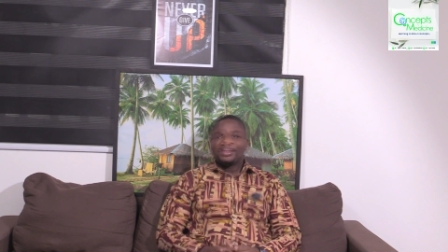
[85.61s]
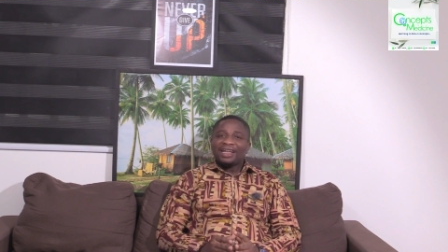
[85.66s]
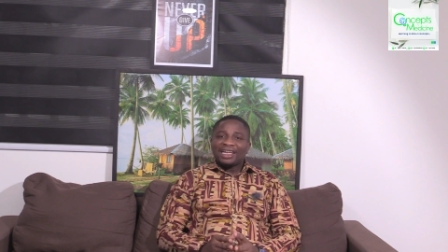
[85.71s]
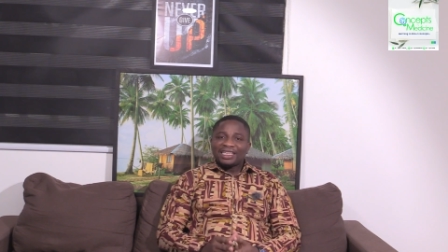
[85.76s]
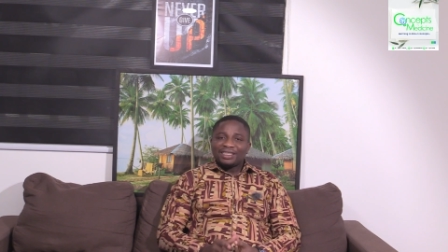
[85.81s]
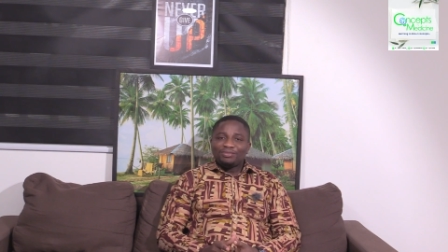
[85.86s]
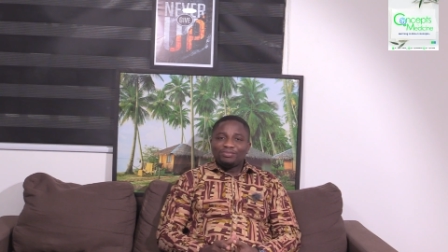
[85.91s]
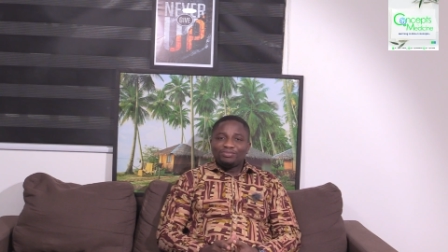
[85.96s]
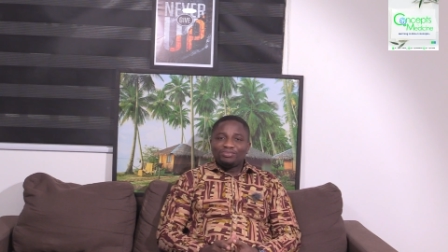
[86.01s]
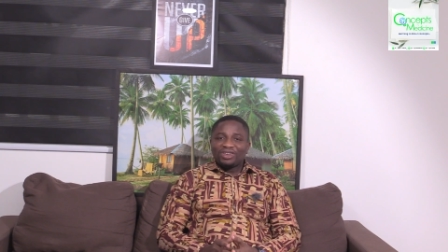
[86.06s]

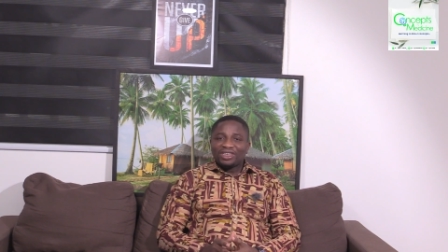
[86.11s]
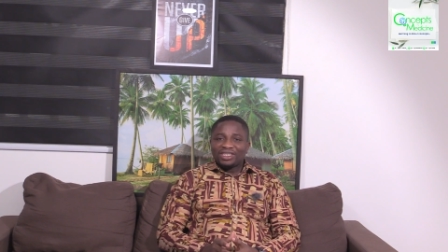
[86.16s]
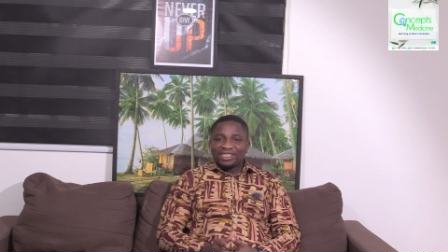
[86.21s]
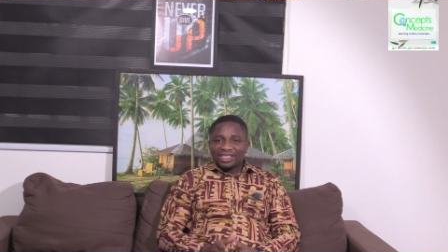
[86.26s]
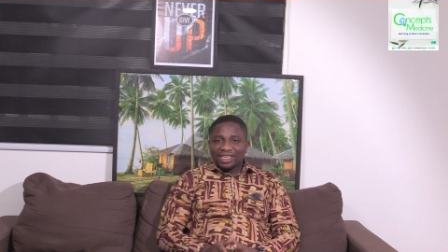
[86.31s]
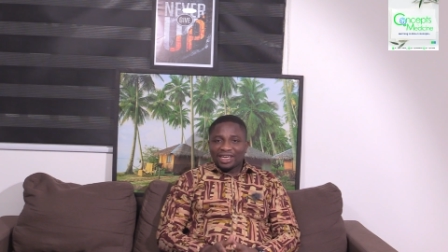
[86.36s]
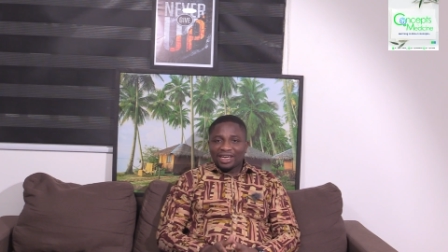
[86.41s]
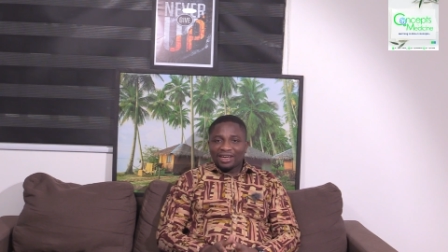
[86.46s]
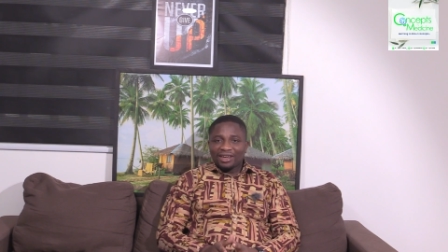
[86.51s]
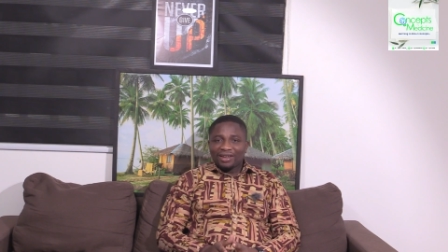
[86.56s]
That
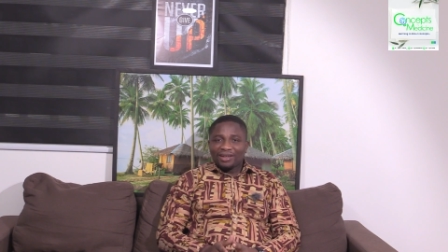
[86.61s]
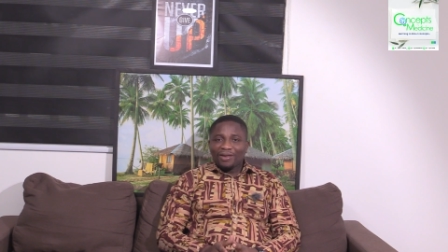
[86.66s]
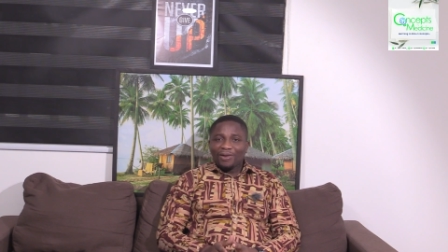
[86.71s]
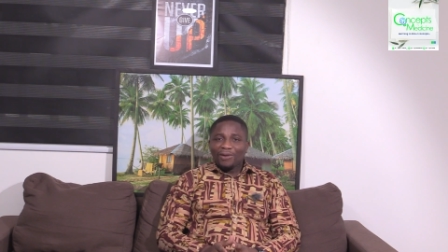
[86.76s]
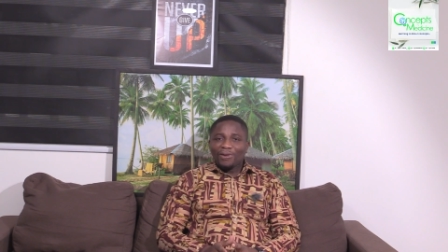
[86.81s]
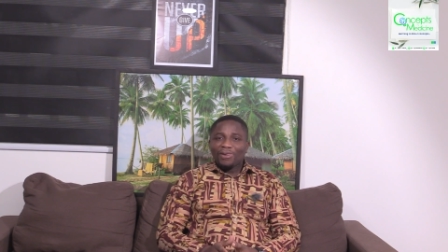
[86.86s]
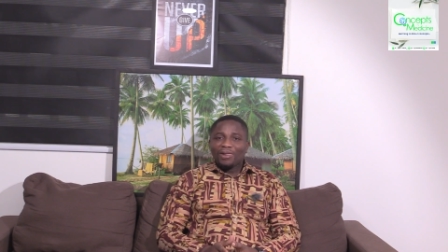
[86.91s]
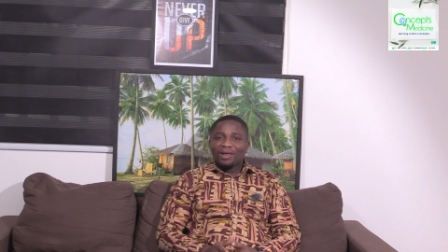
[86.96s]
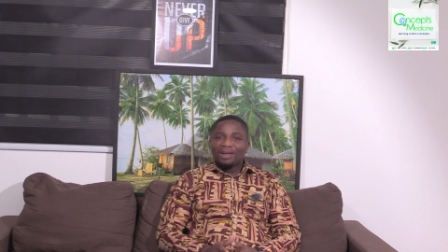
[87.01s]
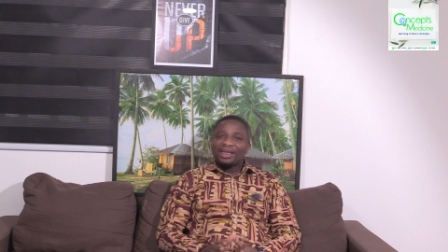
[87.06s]
pressure
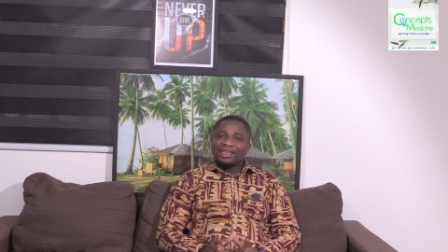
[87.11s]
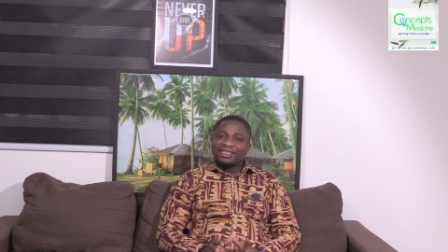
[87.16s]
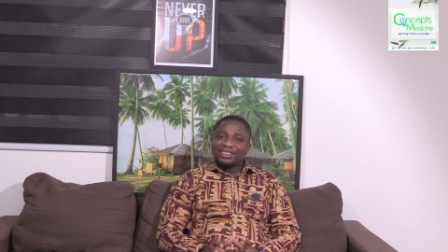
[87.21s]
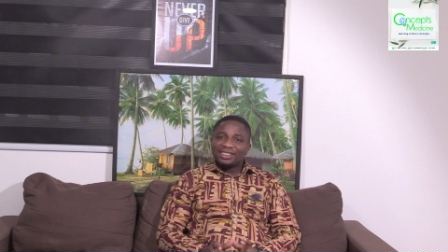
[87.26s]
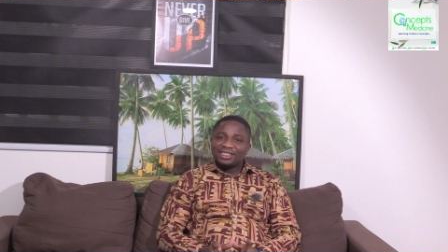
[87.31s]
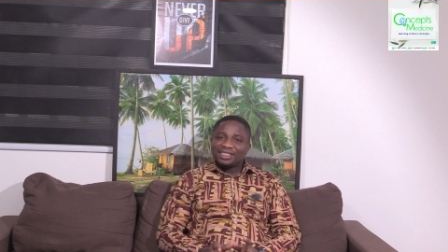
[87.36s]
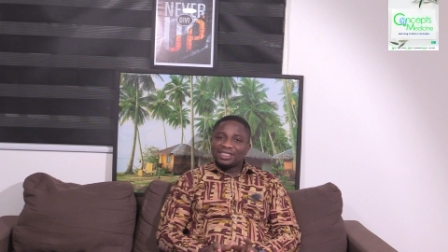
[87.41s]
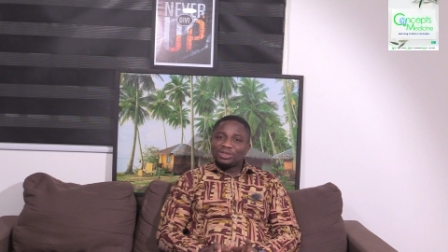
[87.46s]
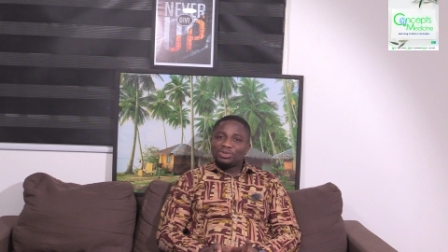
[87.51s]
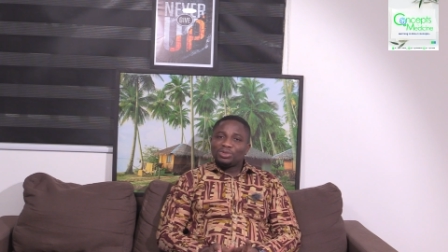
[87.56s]

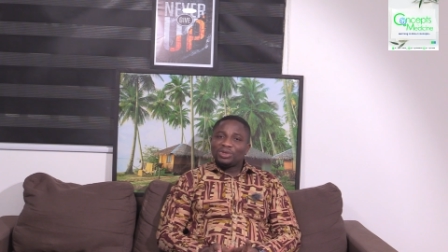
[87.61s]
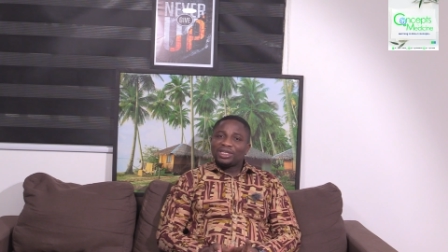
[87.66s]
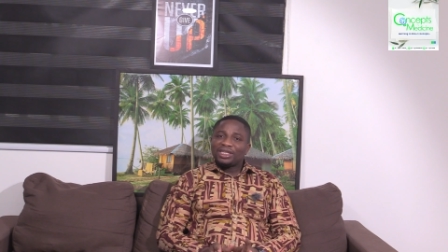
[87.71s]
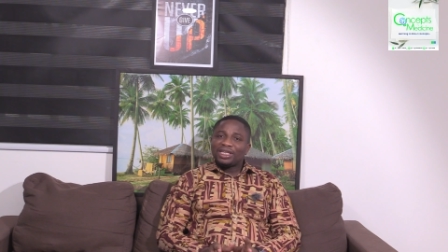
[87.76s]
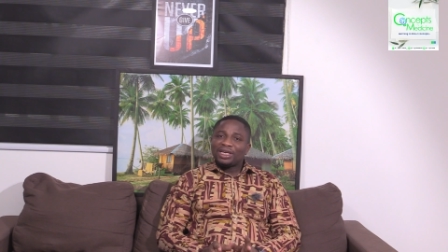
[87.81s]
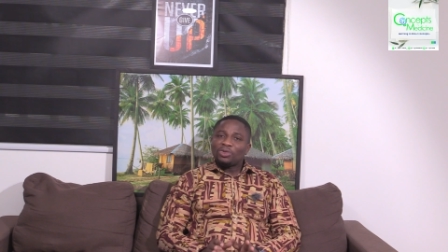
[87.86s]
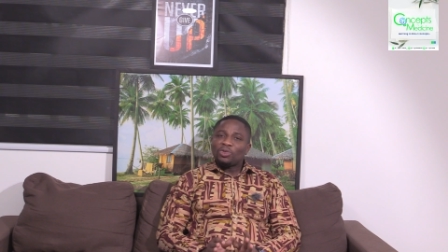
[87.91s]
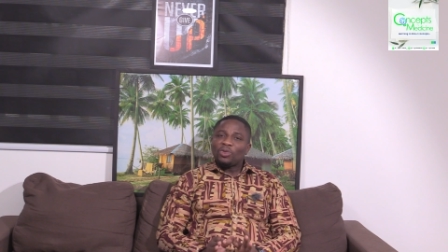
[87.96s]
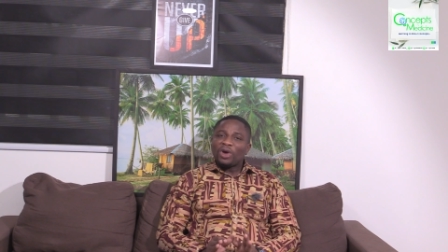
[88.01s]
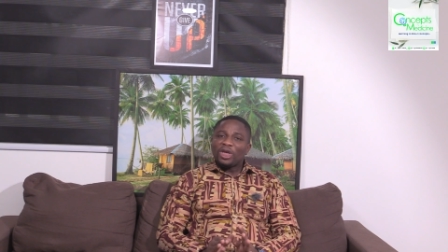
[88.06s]
that is generated